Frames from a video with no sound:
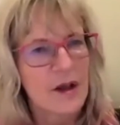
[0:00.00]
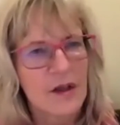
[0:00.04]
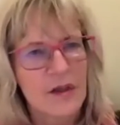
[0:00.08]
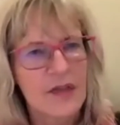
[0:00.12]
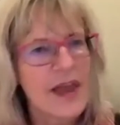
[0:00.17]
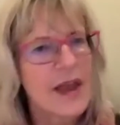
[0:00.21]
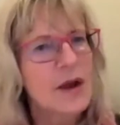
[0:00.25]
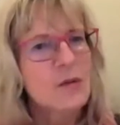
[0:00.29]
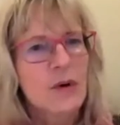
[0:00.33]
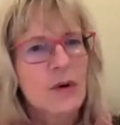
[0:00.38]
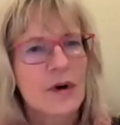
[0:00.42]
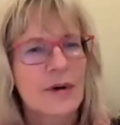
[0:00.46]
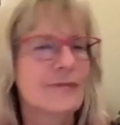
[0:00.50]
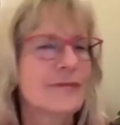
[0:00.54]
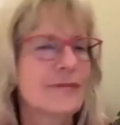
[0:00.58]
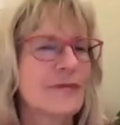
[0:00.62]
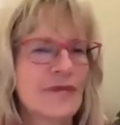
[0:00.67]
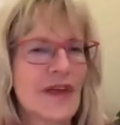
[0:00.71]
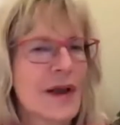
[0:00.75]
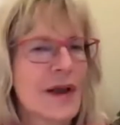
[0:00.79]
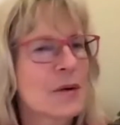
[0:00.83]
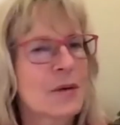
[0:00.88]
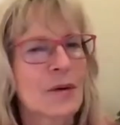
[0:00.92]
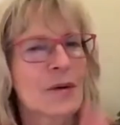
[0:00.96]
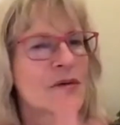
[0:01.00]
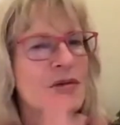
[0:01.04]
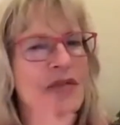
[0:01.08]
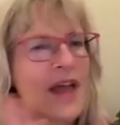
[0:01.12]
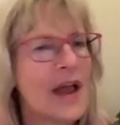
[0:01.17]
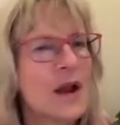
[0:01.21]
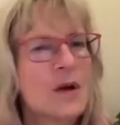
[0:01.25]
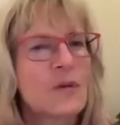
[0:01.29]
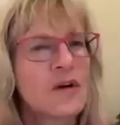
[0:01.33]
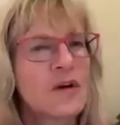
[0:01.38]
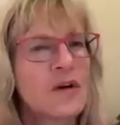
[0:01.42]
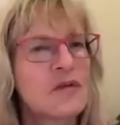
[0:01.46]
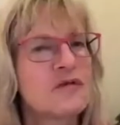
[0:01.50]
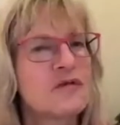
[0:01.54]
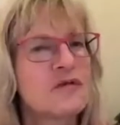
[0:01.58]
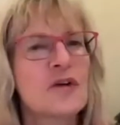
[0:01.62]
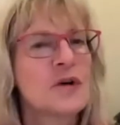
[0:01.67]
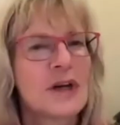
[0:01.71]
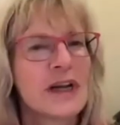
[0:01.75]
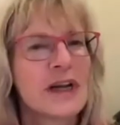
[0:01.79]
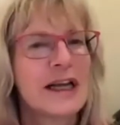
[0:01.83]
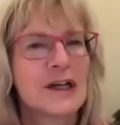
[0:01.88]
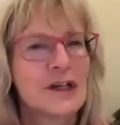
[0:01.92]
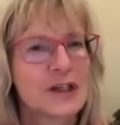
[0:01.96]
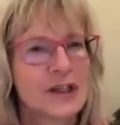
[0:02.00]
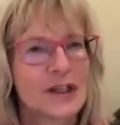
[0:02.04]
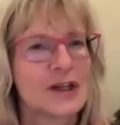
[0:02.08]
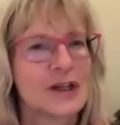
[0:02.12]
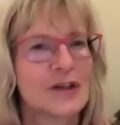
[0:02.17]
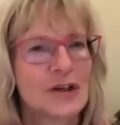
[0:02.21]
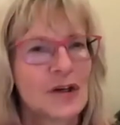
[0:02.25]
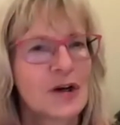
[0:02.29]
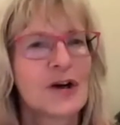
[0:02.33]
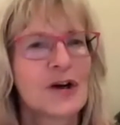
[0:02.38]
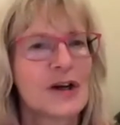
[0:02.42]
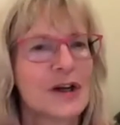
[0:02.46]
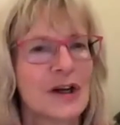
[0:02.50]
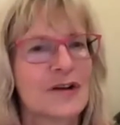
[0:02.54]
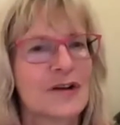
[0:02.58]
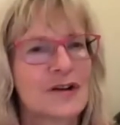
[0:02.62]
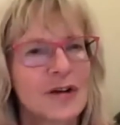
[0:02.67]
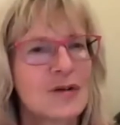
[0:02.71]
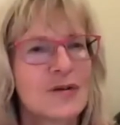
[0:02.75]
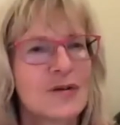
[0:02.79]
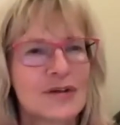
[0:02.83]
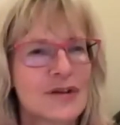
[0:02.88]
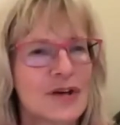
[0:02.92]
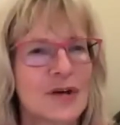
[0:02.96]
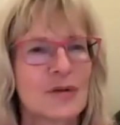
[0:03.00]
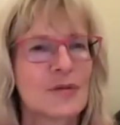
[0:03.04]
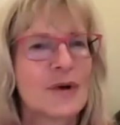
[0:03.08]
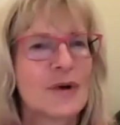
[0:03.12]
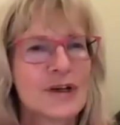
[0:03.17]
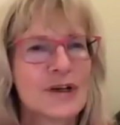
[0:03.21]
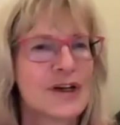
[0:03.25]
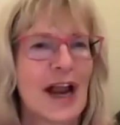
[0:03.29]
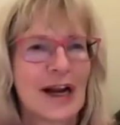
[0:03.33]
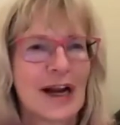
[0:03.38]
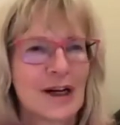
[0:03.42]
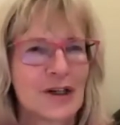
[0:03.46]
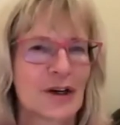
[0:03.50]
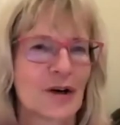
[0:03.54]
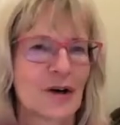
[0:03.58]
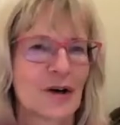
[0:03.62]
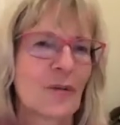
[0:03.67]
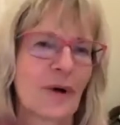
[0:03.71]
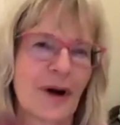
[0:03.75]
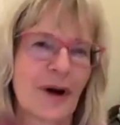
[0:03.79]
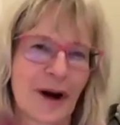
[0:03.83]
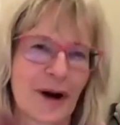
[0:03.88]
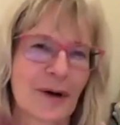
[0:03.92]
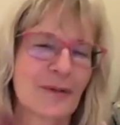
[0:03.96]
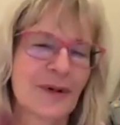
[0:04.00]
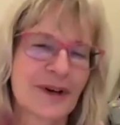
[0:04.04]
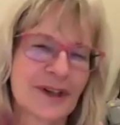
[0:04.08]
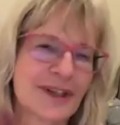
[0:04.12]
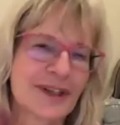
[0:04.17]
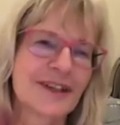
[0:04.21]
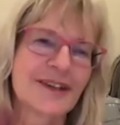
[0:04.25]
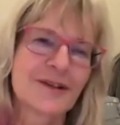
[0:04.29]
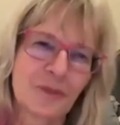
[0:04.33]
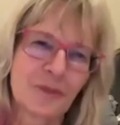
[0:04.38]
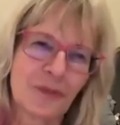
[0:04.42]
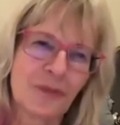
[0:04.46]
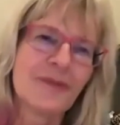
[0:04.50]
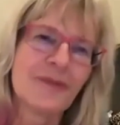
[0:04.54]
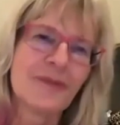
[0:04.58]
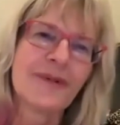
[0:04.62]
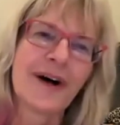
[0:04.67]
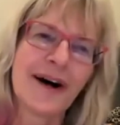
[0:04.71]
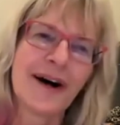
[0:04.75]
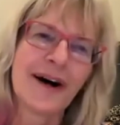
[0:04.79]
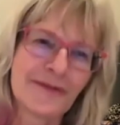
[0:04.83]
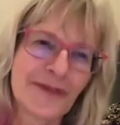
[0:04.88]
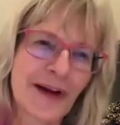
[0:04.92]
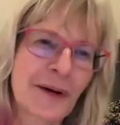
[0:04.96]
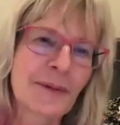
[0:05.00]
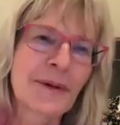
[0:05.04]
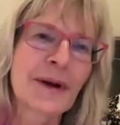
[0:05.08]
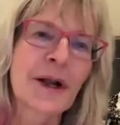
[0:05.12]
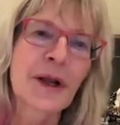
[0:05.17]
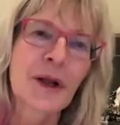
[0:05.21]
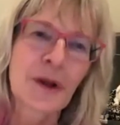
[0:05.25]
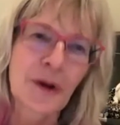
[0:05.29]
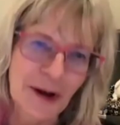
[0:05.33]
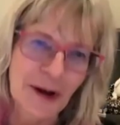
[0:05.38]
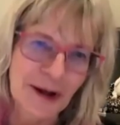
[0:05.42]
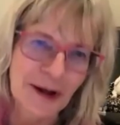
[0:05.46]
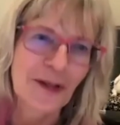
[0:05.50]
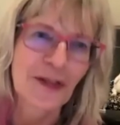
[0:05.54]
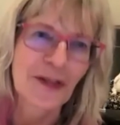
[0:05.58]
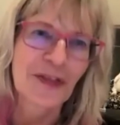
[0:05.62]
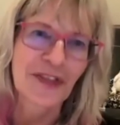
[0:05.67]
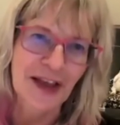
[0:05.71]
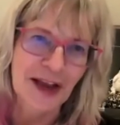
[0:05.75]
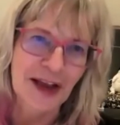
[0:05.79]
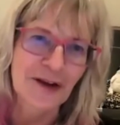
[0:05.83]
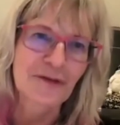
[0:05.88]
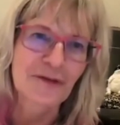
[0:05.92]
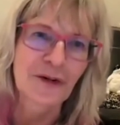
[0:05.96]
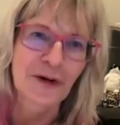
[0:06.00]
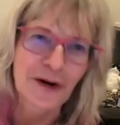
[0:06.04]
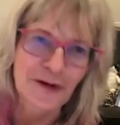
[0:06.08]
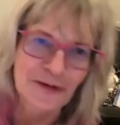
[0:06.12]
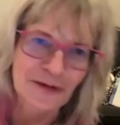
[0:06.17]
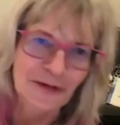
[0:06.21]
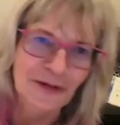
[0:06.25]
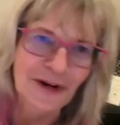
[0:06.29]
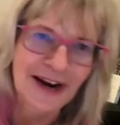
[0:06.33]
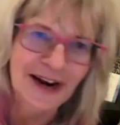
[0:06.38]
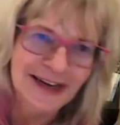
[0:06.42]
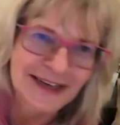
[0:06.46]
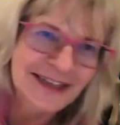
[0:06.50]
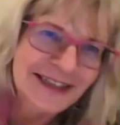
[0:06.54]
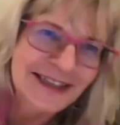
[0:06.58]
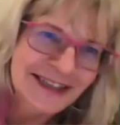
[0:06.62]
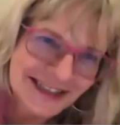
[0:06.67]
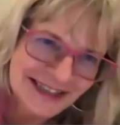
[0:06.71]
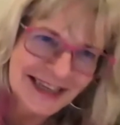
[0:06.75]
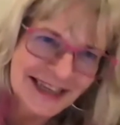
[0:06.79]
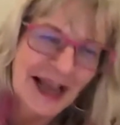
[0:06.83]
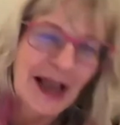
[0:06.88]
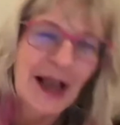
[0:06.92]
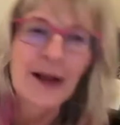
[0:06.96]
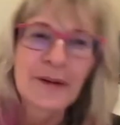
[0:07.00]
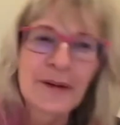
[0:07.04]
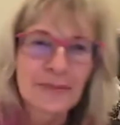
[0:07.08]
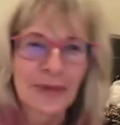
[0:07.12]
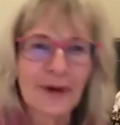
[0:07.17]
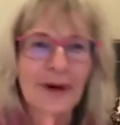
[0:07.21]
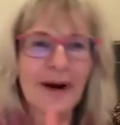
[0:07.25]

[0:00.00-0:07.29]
They were foolish to to reject your work, which is a very loyal thing for a friend to say.